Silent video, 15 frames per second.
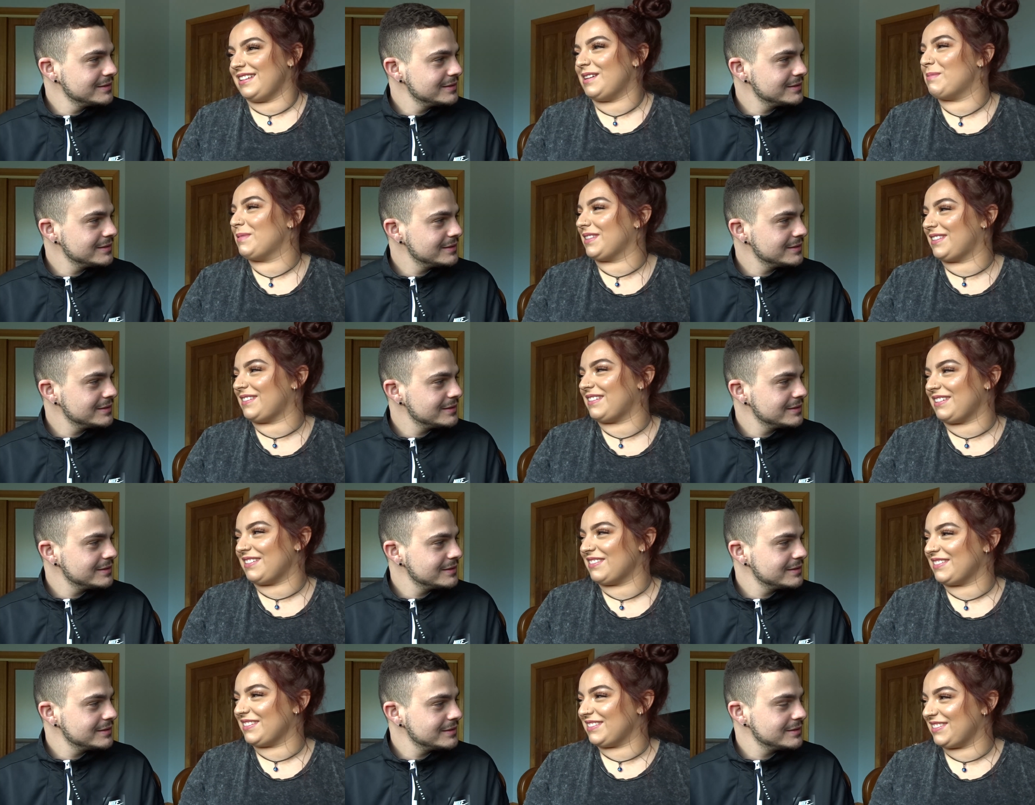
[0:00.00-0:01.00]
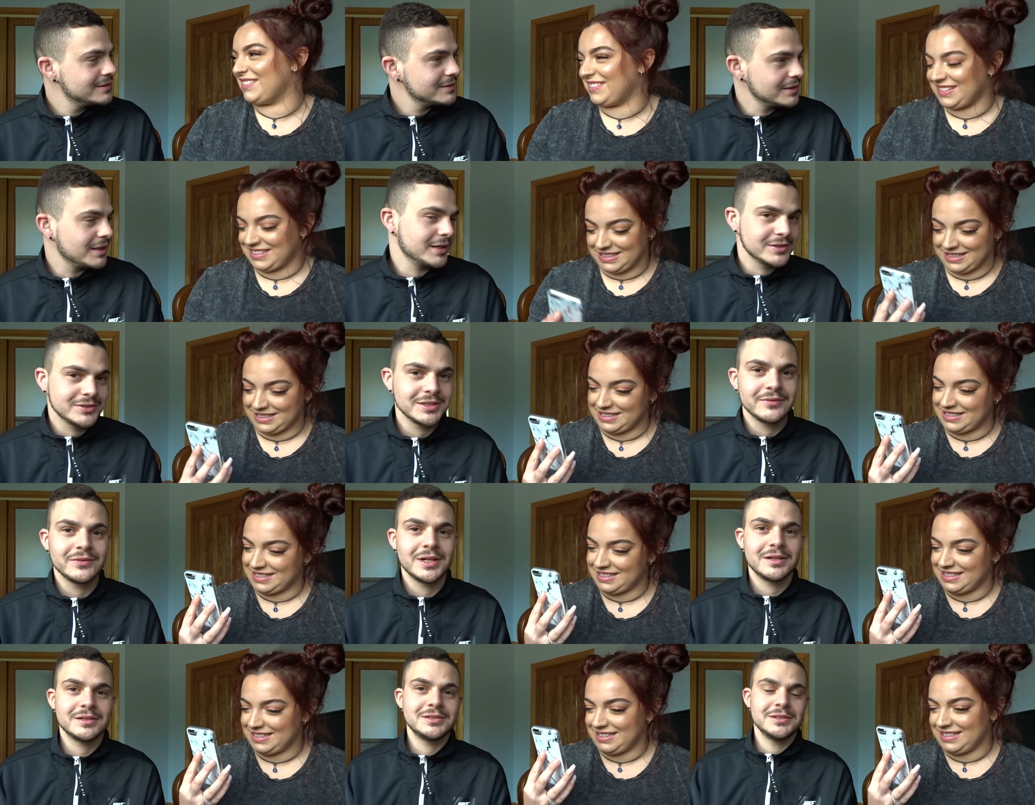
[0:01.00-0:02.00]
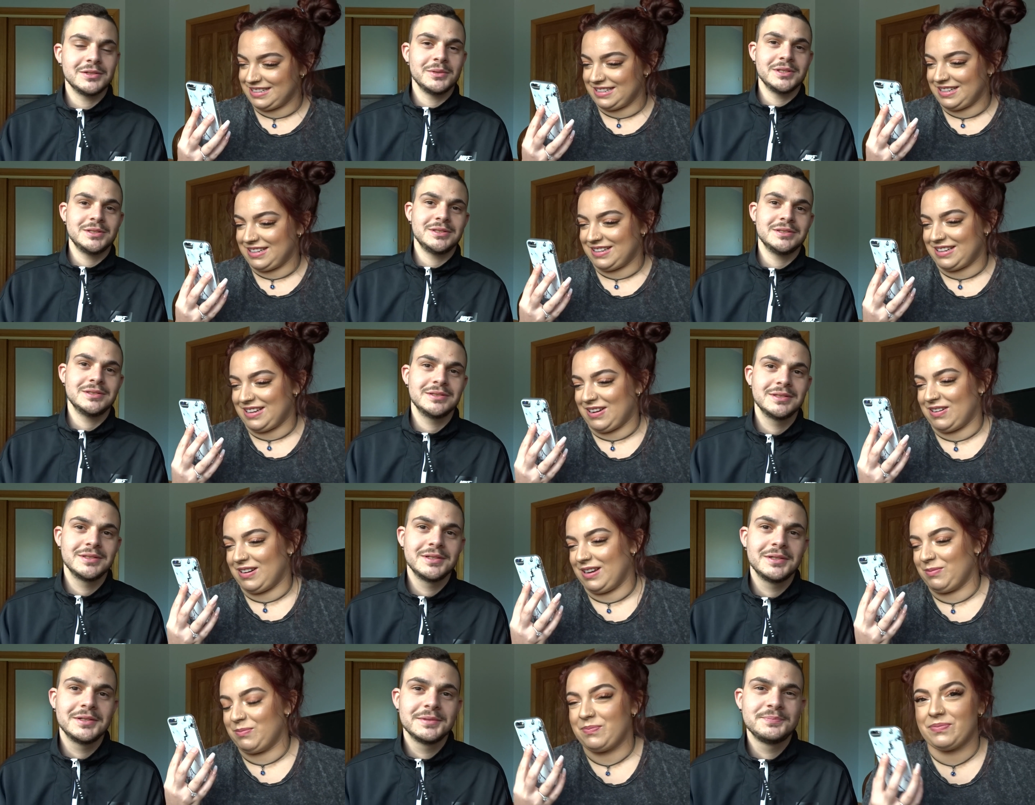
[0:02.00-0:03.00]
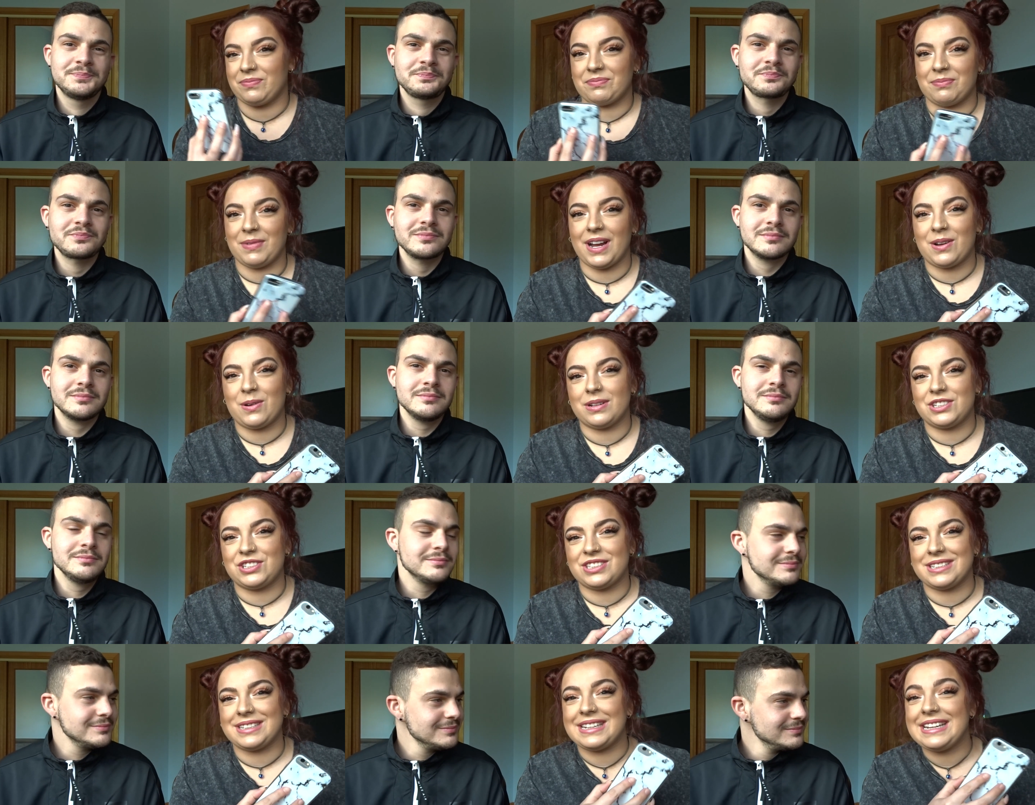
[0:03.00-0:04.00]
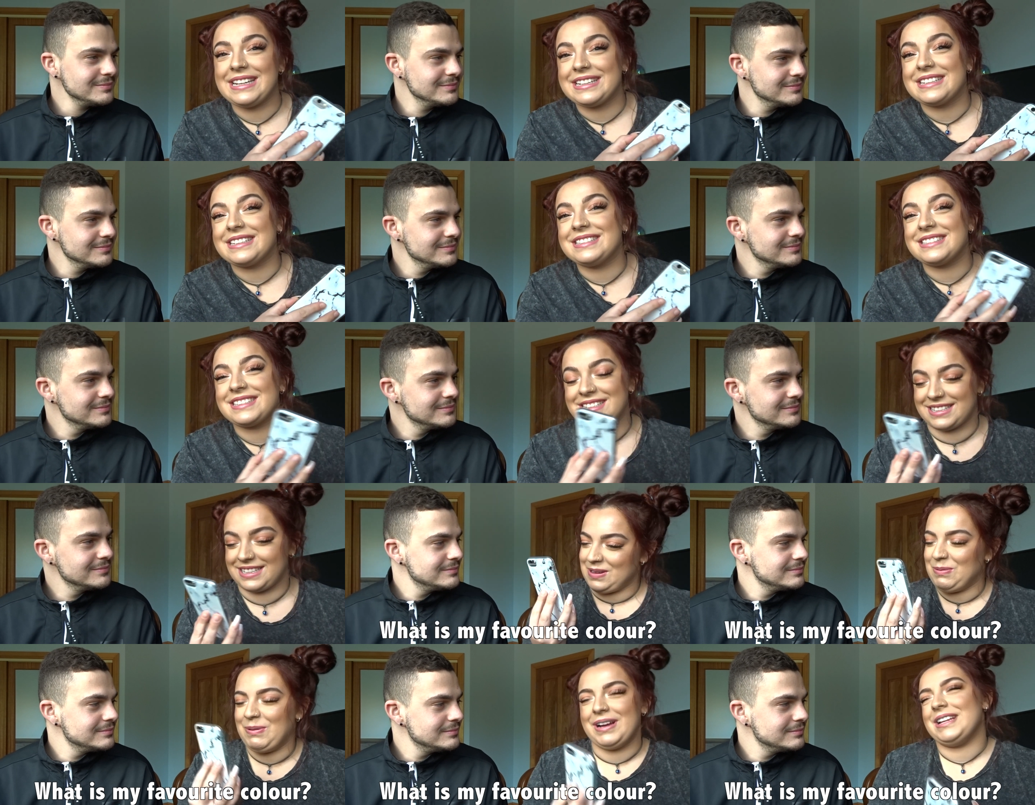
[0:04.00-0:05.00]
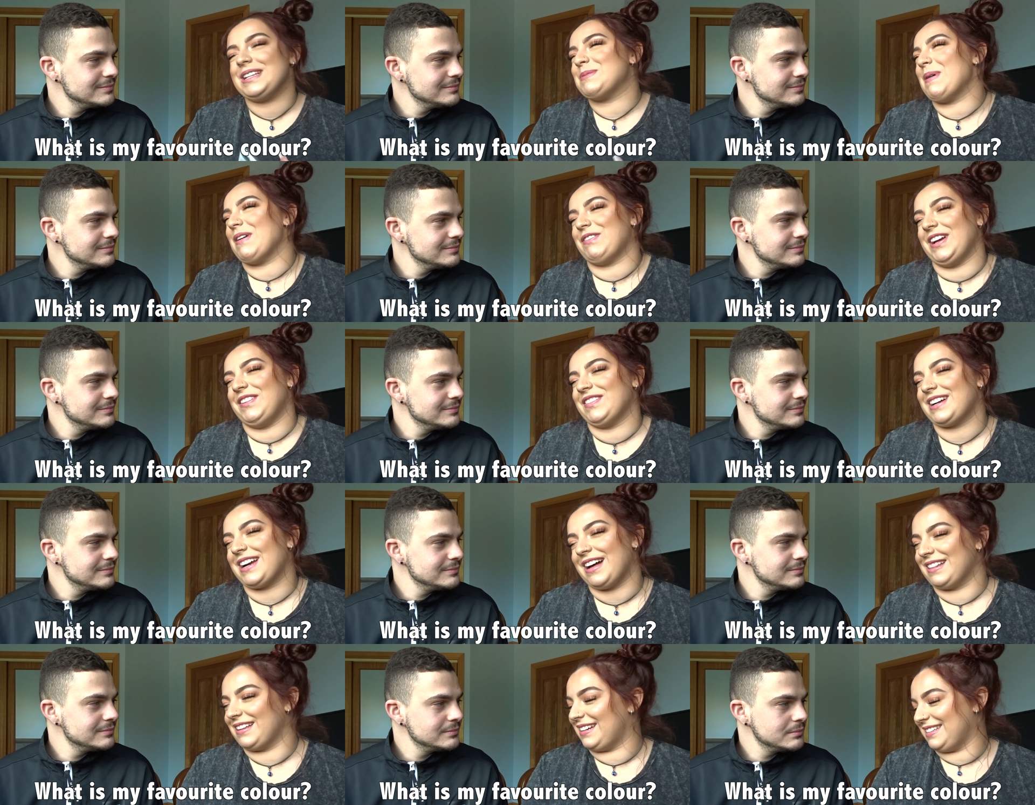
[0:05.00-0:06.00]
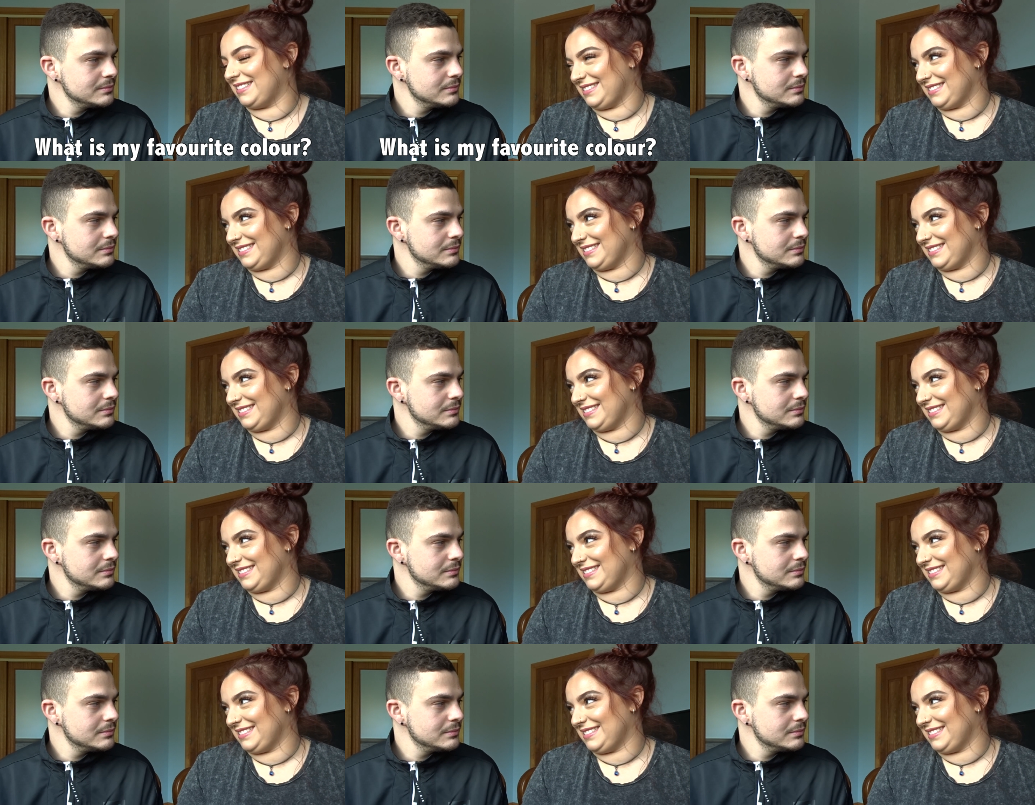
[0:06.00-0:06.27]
Speaker 1: I'm on three, you're on two. Yeah, because you haven't asked your question. All right. My question is, what is my favorite color?